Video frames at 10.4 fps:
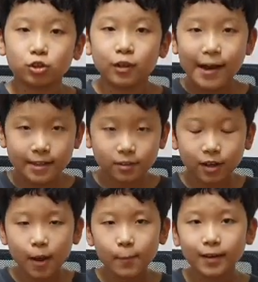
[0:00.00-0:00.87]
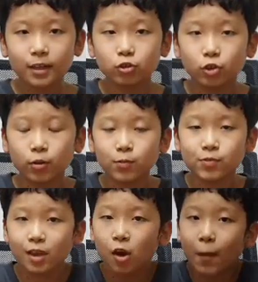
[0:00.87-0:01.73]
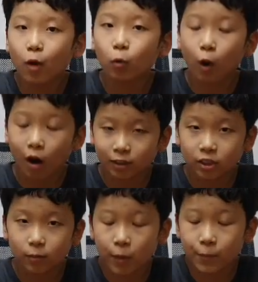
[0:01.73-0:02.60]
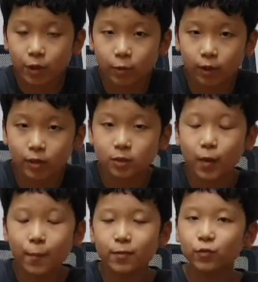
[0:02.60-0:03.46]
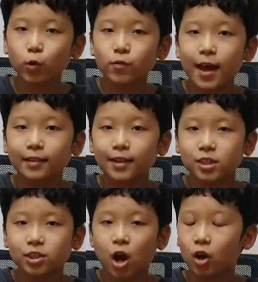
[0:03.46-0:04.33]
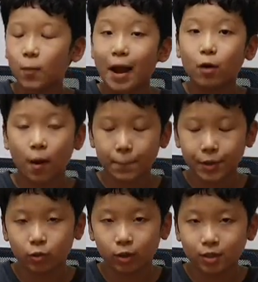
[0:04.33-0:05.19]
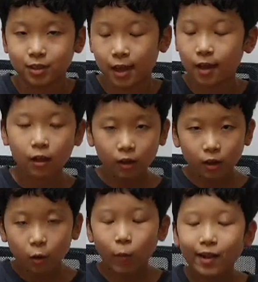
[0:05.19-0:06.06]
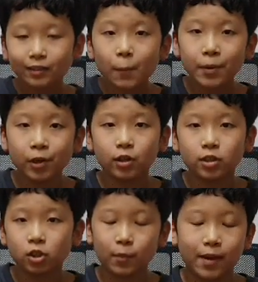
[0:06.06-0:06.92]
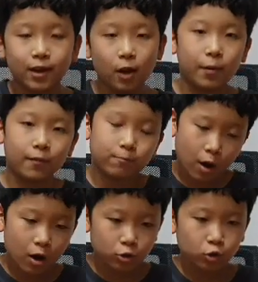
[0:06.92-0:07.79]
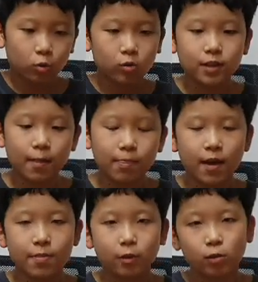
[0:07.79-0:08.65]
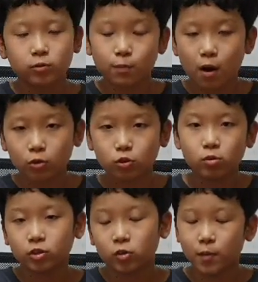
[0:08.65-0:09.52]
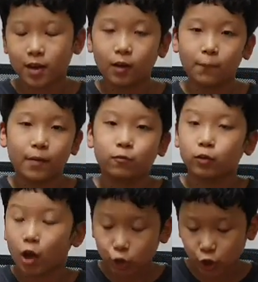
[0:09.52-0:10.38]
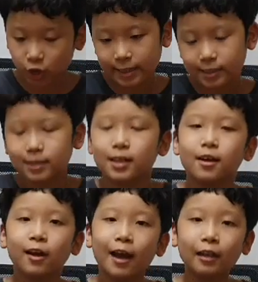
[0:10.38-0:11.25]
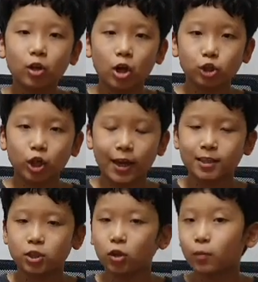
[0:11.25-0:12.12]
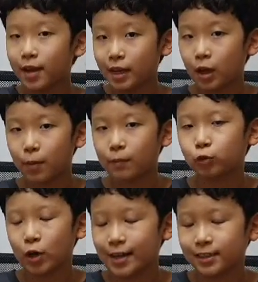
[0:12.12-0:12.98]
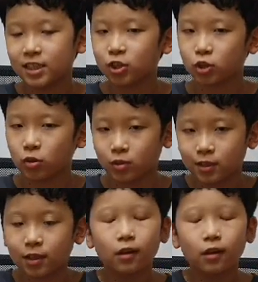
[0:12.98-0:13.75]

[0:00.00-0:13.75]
class. Today I'm going to introduce you about quantum computers, but before that, let's talk about computers. Well, computers are made up of modules, and then those modules are made up of logic gates, and logic gates are made up of transistors.